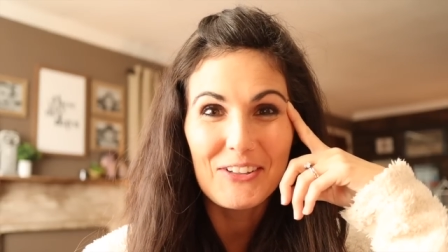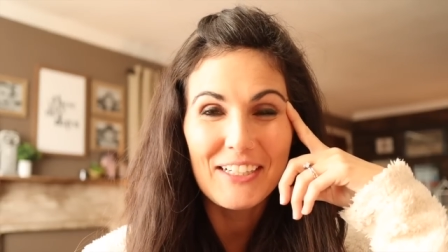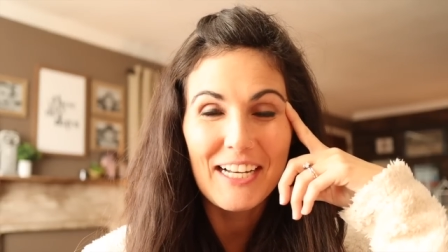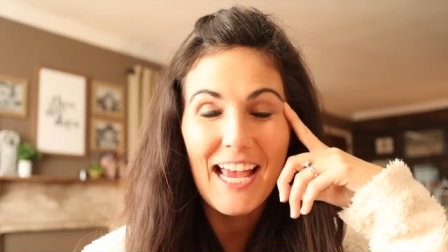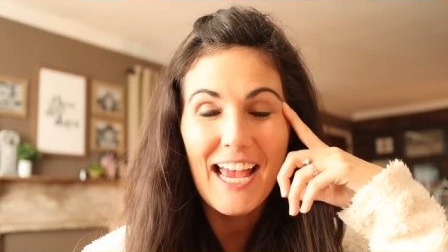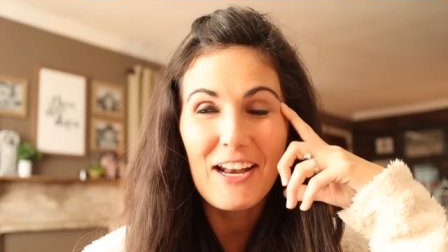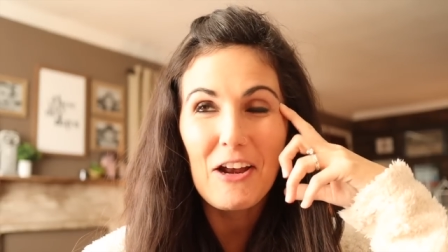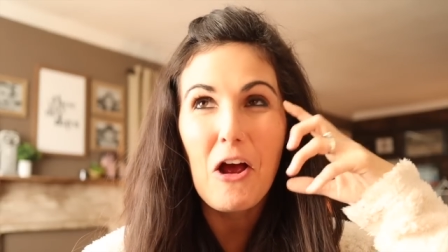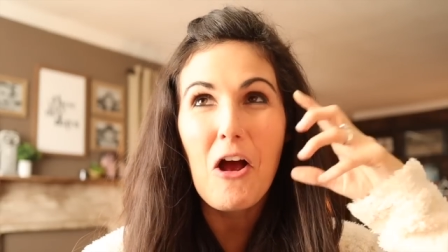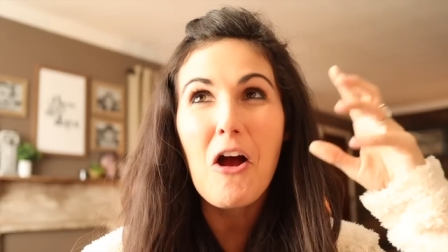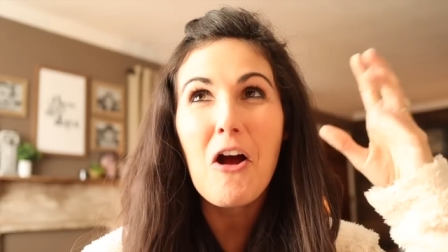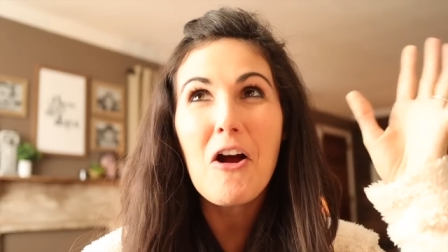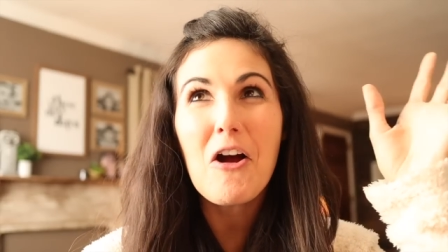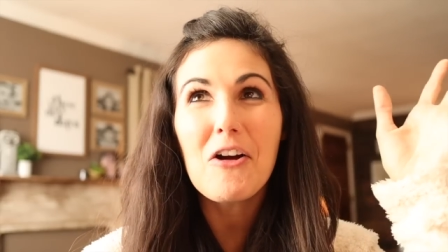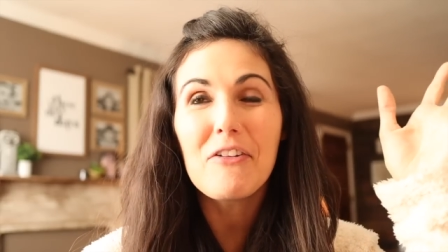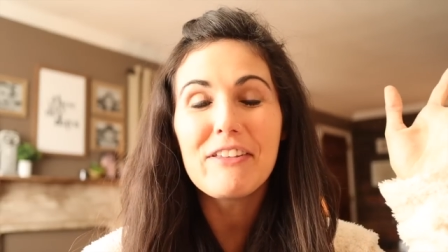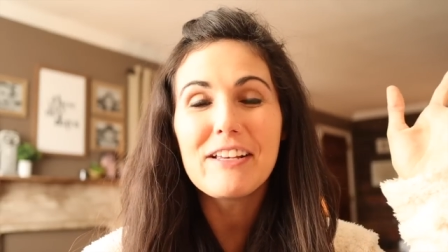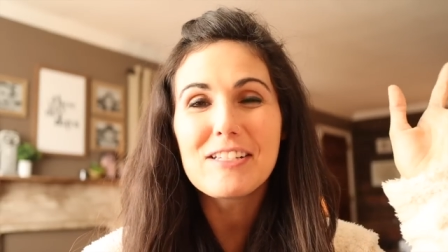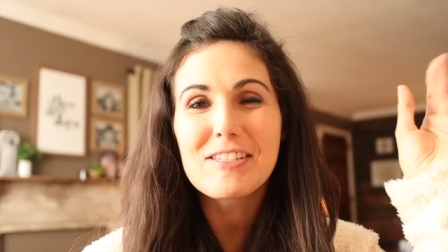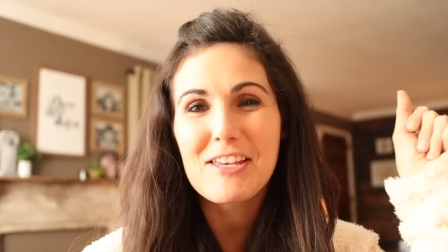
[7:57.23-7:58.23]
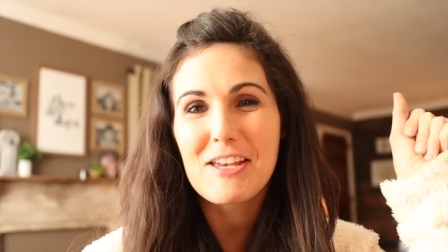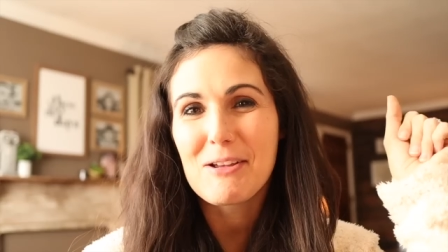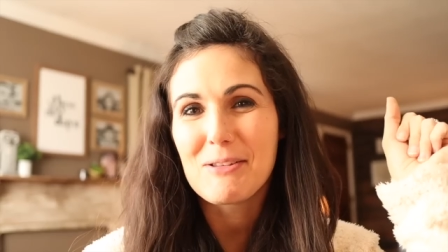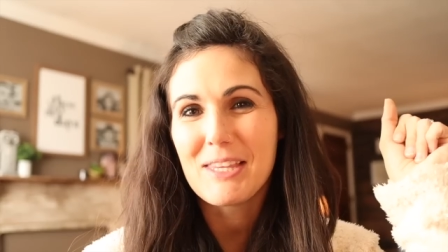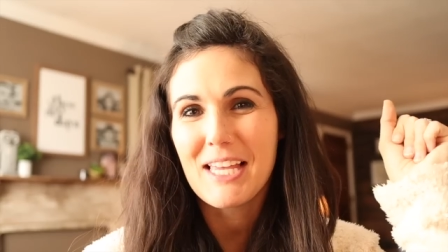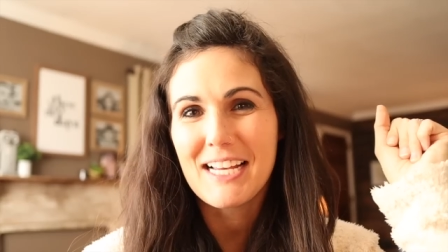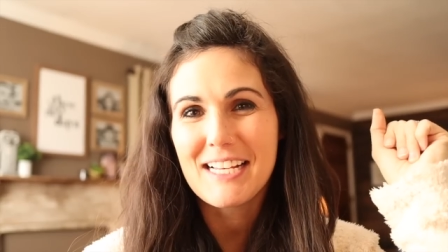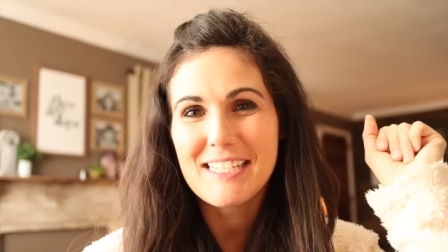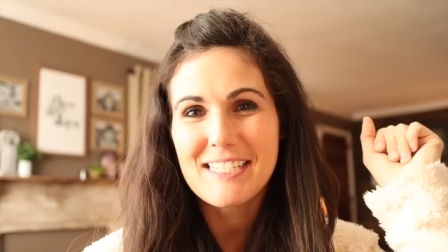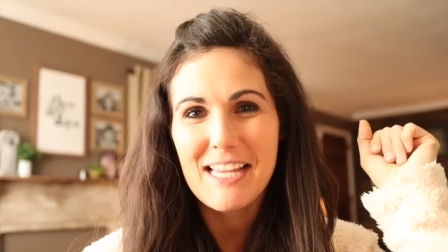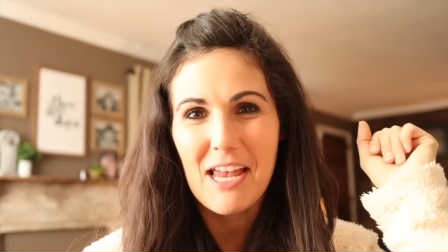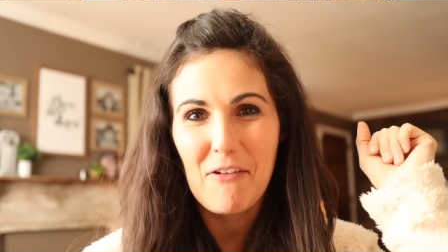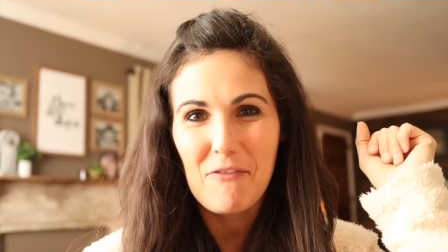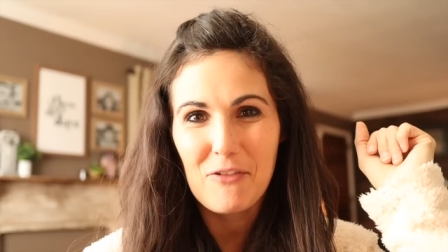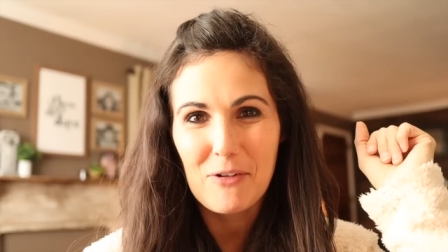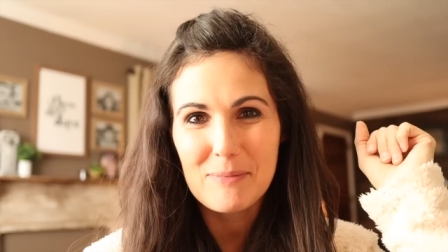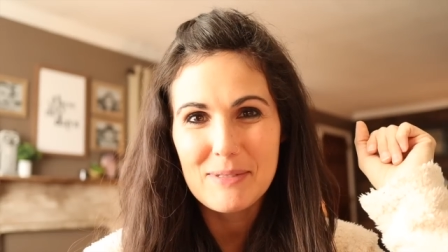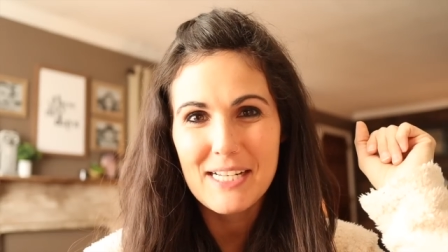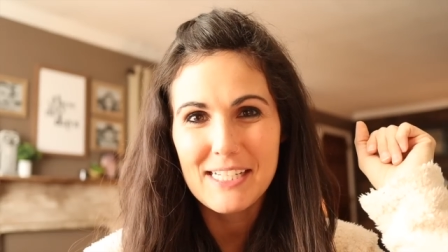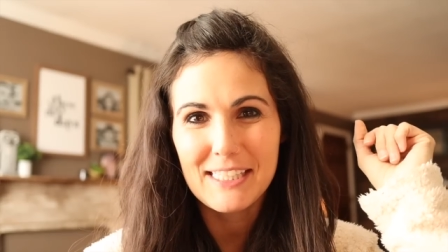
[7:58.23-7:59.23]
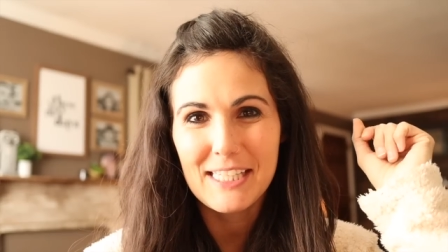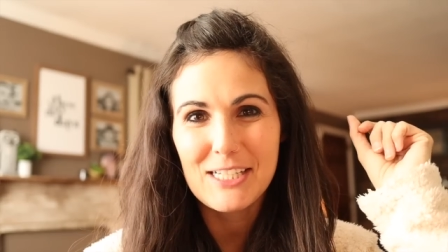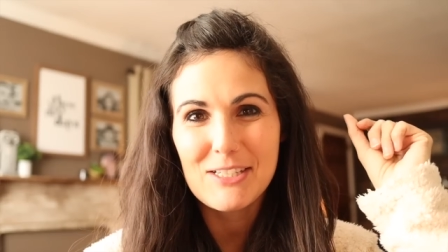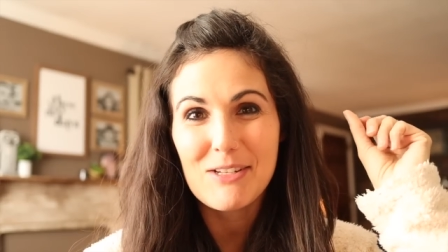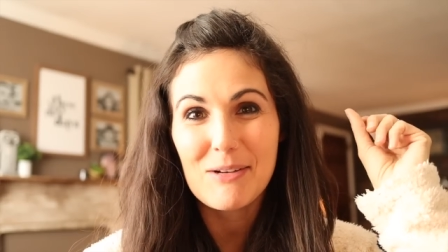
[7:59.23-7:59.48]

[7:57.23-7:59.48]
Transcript: and I had all these cute things saved from Tinley.